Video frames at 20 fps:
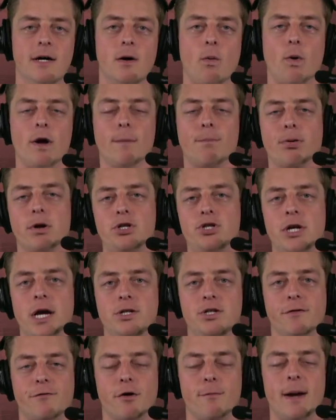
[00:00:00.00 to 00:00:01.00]
We
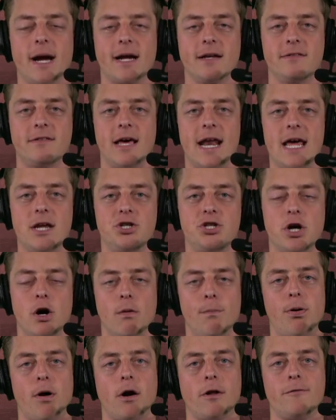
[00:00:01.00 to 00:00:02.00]
appreciate you for making today's show a
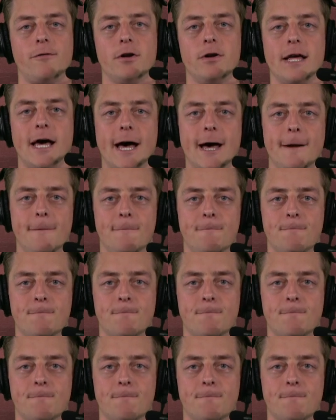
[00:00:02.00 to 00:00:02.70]
part of your day.